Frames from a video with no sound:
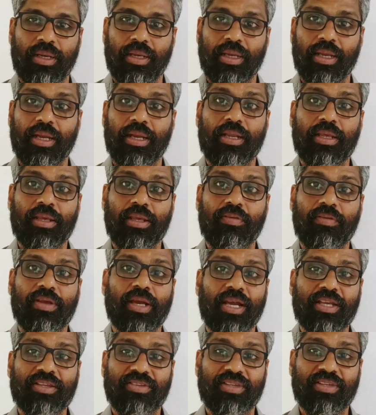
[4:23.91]

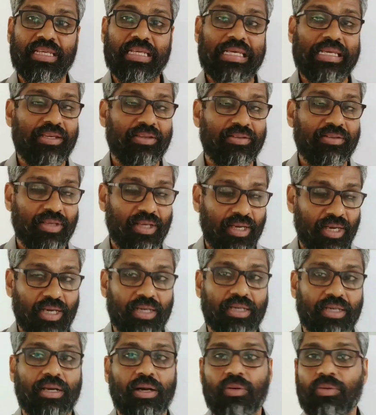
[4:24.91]
A-D-V-I-C-E is an
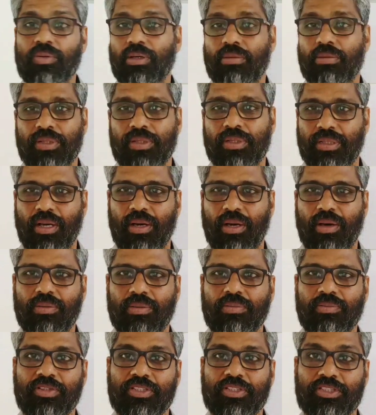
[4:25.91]
uncountable
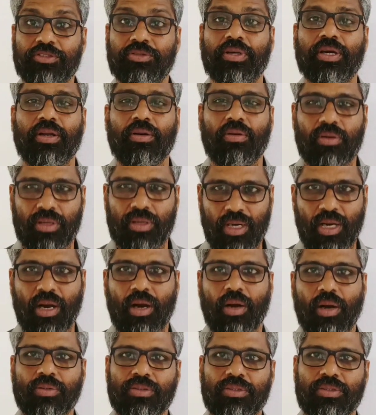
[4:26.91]
noun which you cannot
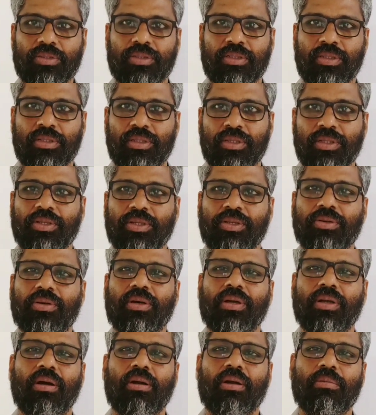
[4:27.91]
count, you
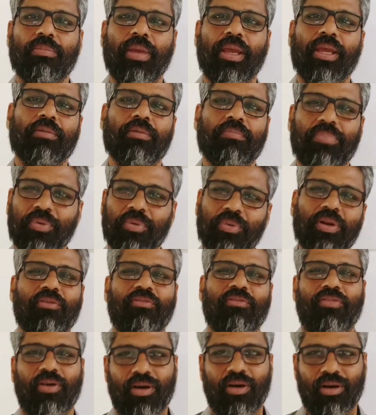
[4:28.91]
cannot make plural
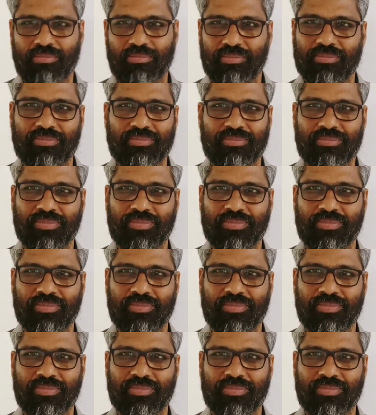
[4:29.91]
form.